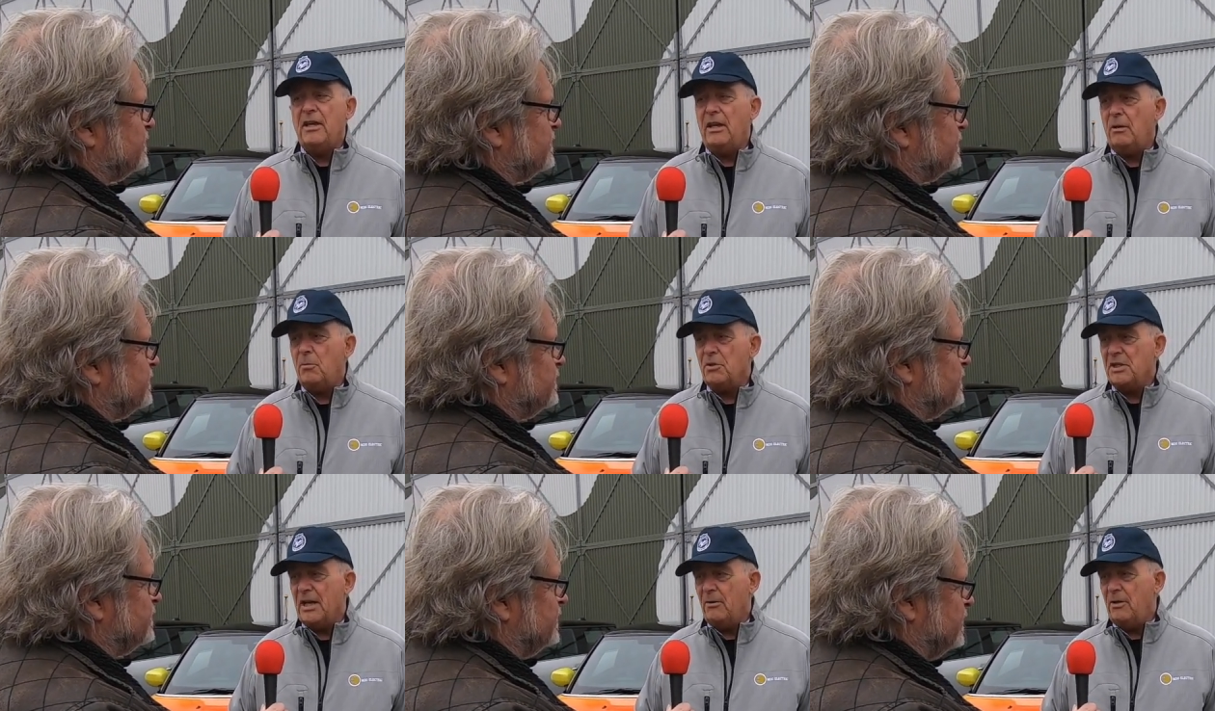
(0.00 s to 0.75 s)
Speaker 1: kilowatt
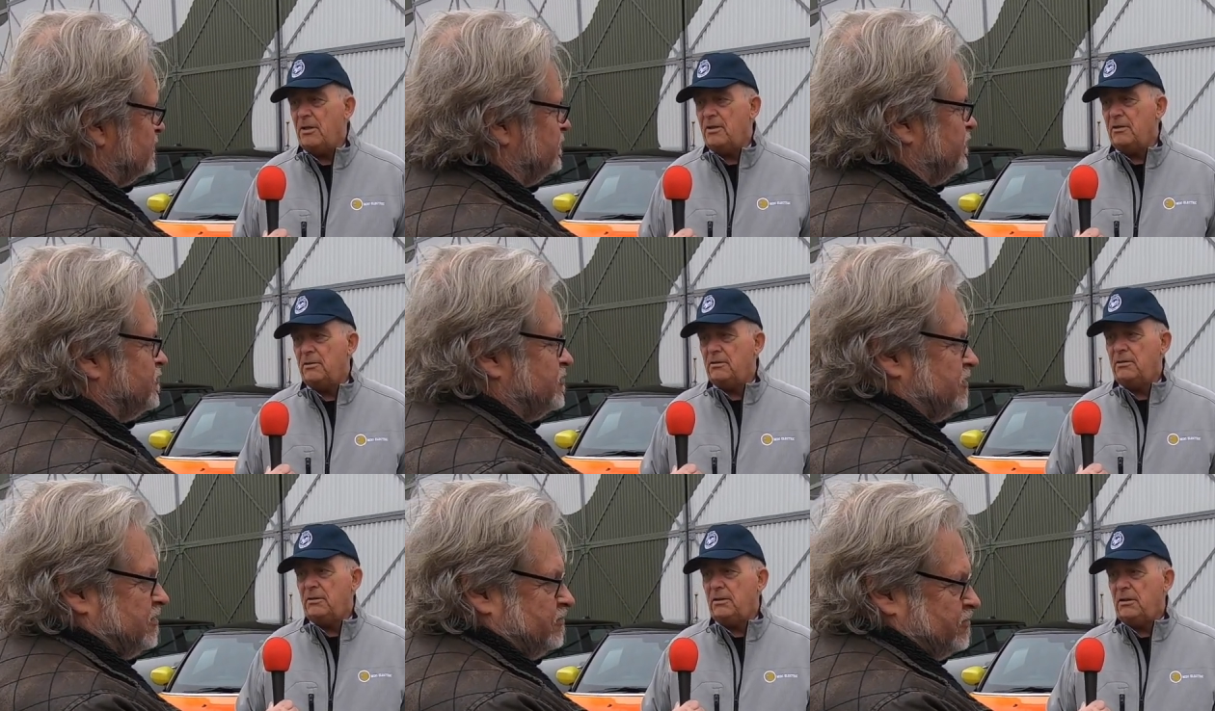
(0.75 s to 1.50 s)
hour. 34
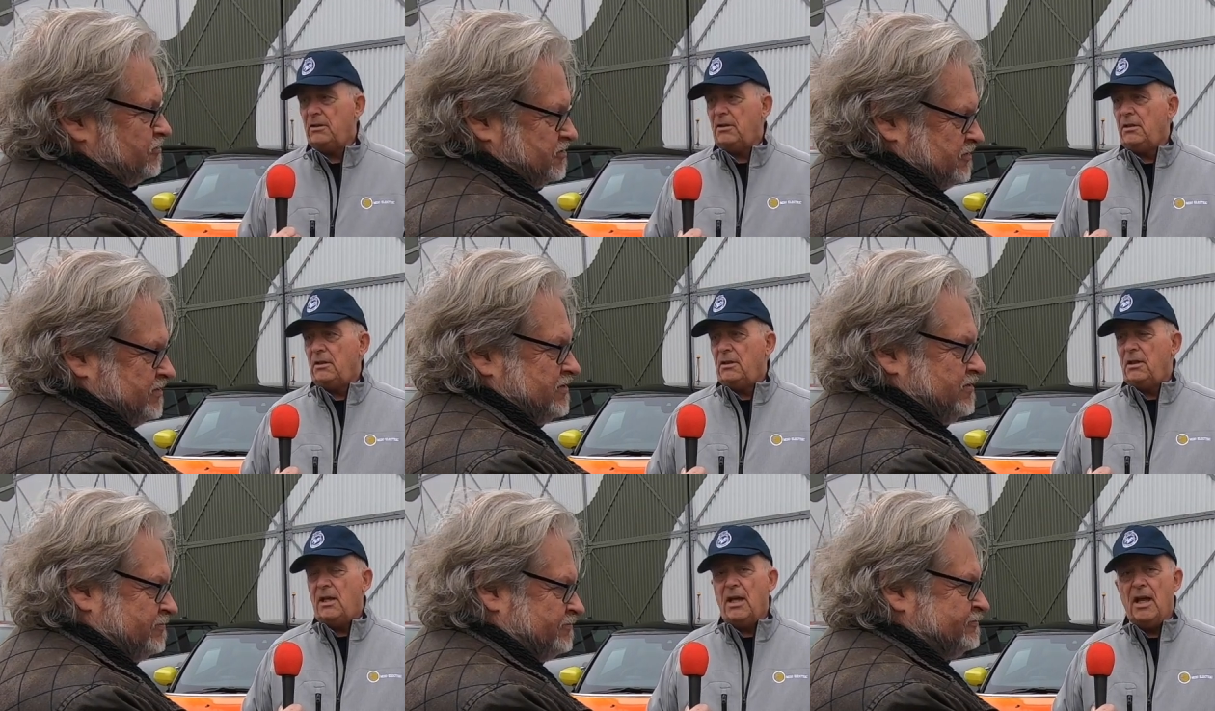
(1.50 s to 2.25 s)
kilowatts.
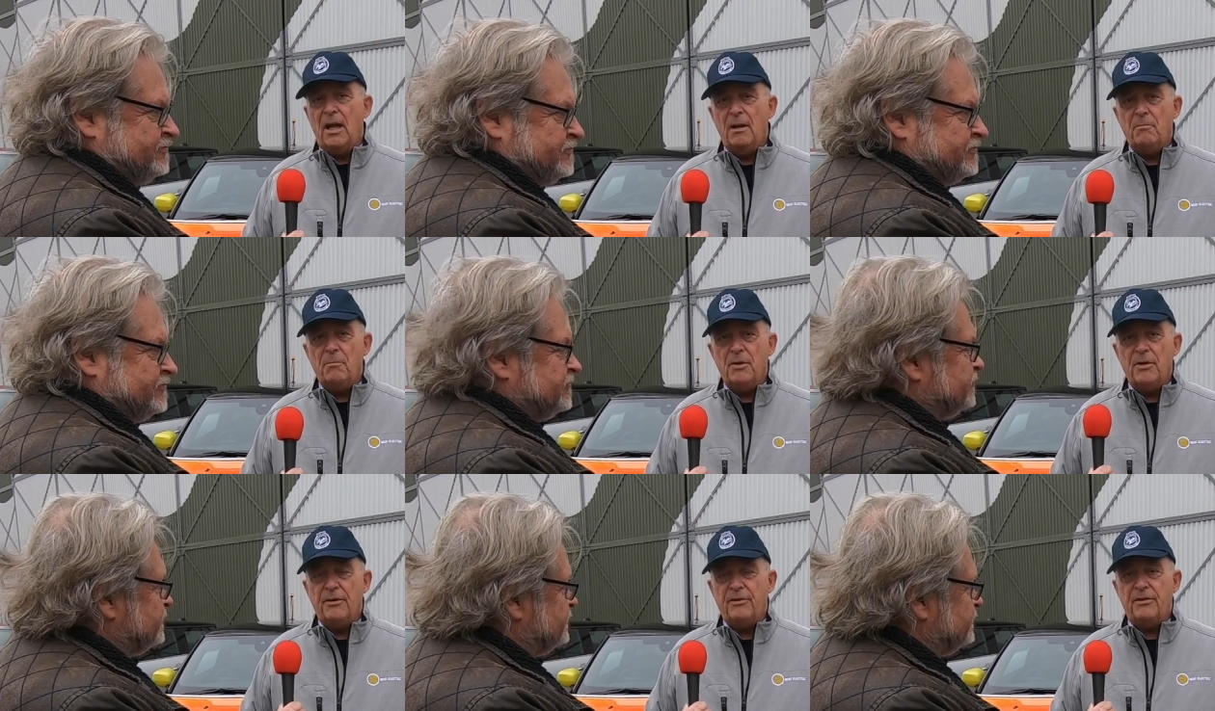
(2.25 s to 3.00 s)
Um,
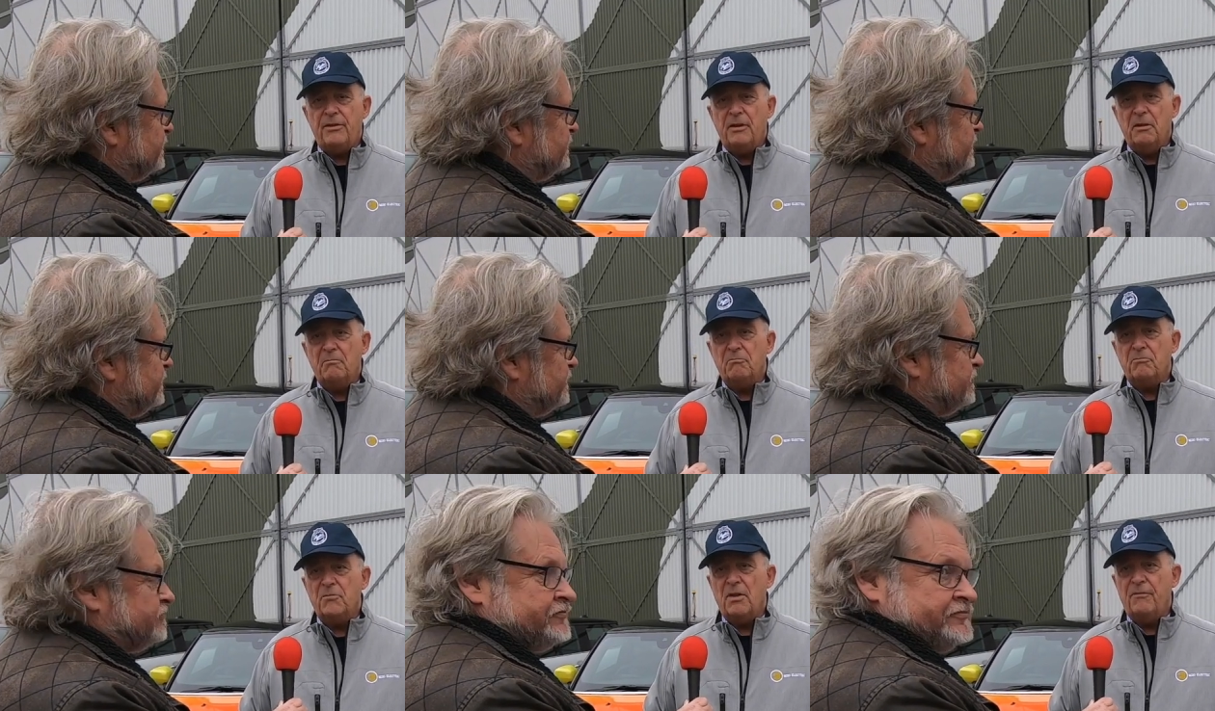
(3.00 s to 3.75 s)
with um,
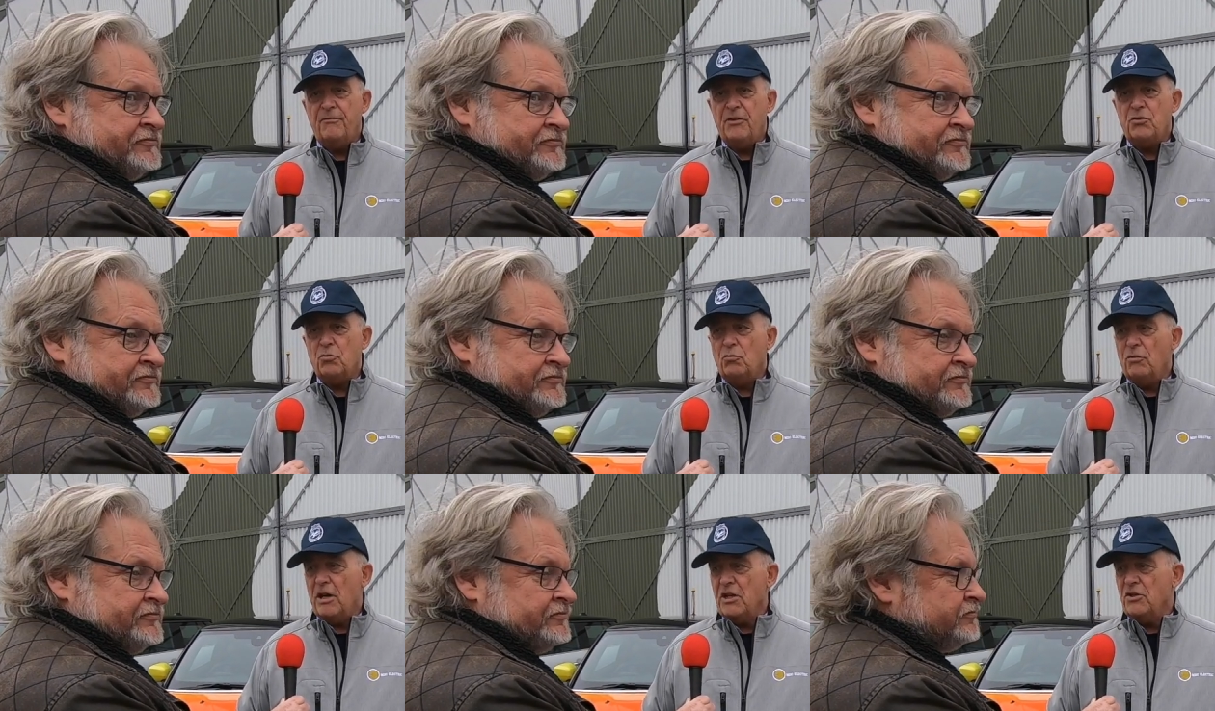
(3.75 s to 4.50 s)
official
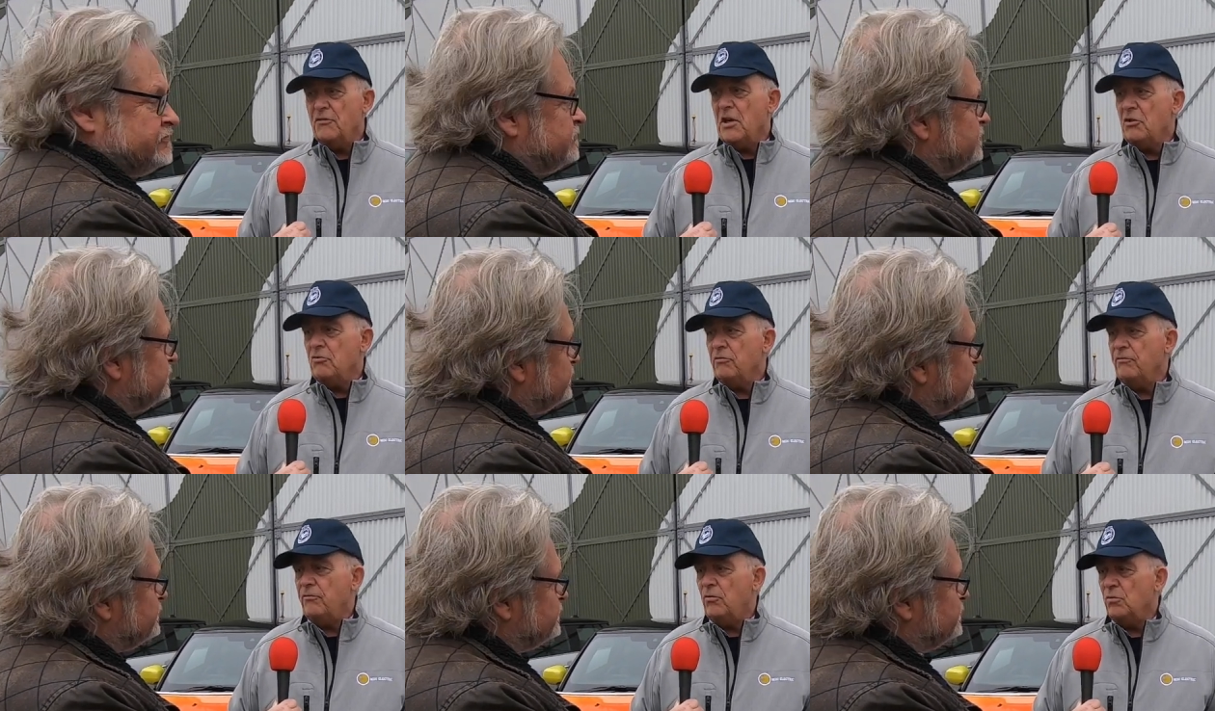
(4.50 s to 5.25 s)
range of
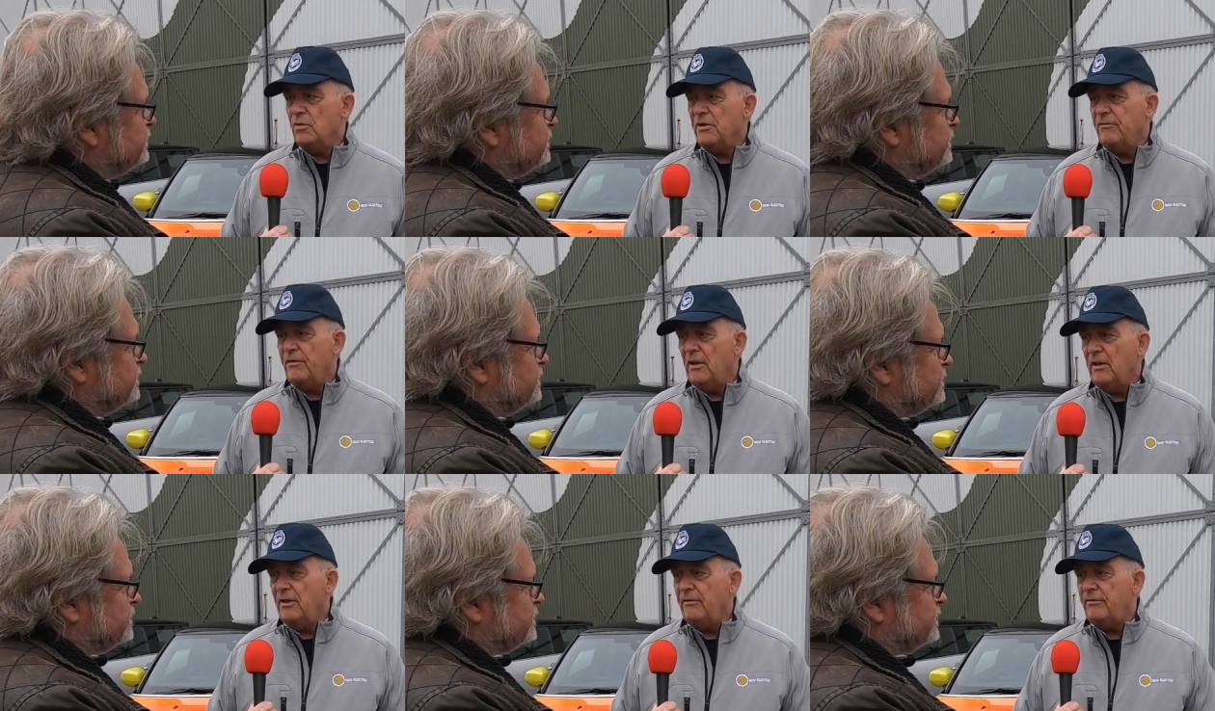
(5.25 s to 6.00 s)

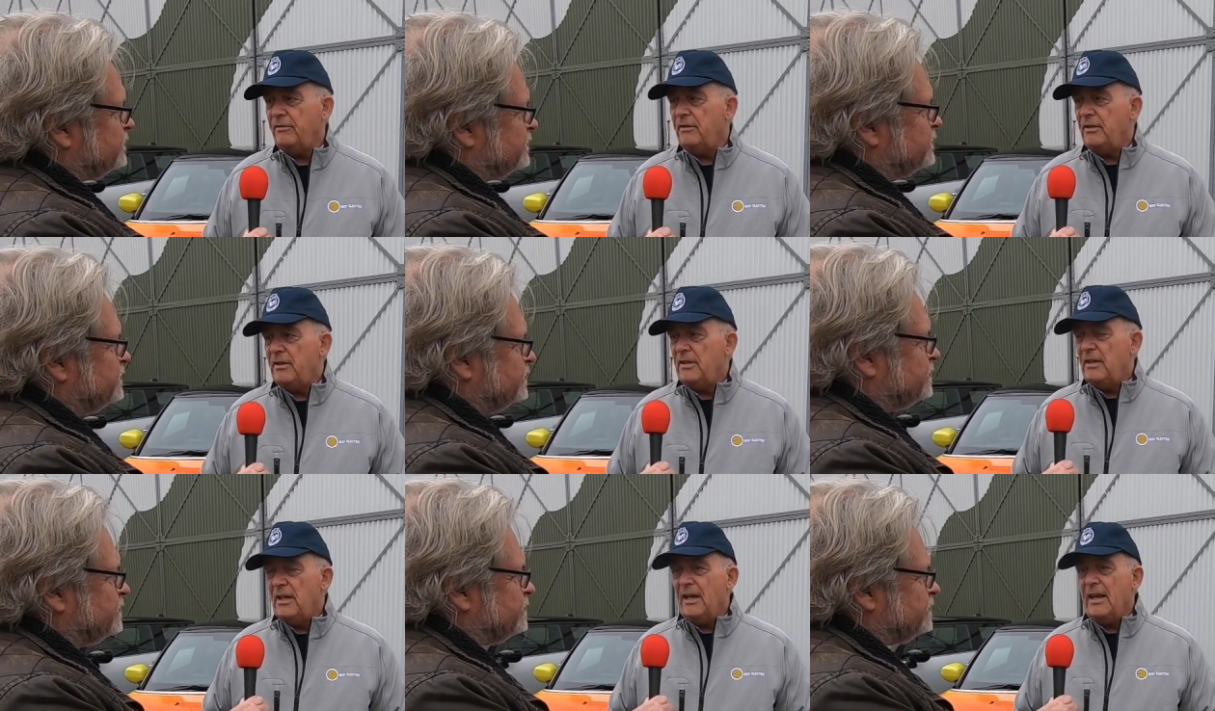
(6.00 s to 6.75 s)
145,
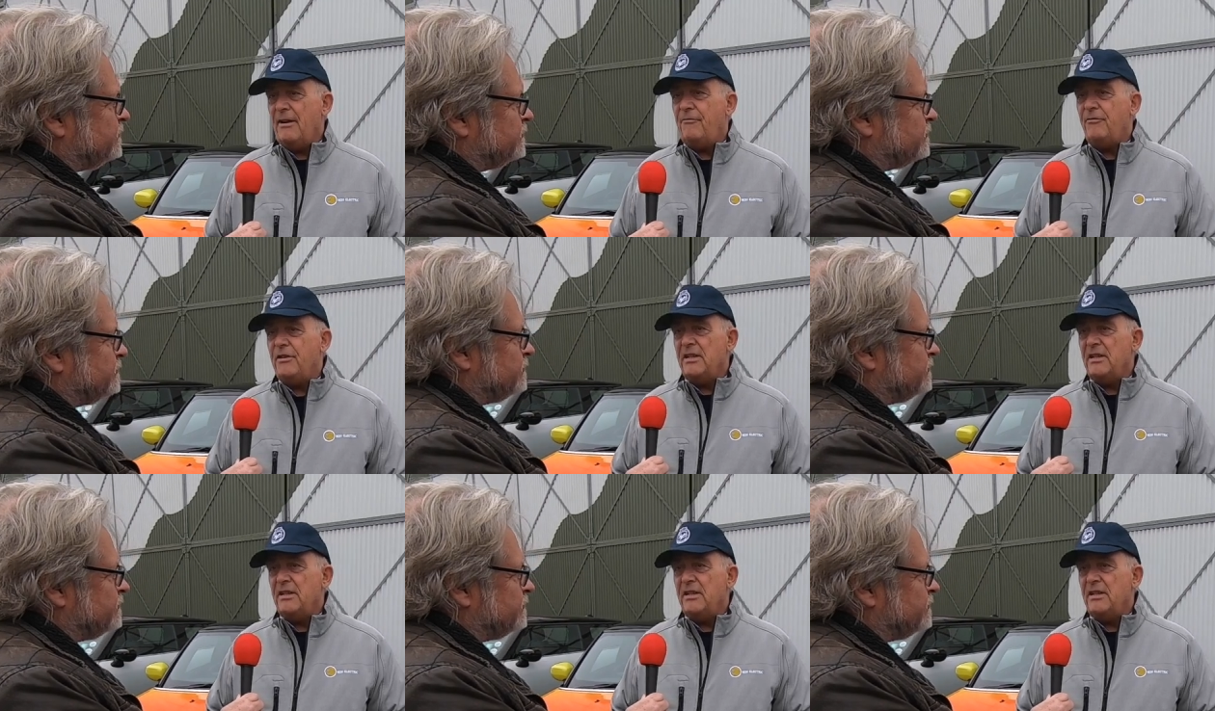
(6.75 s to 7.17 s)
and every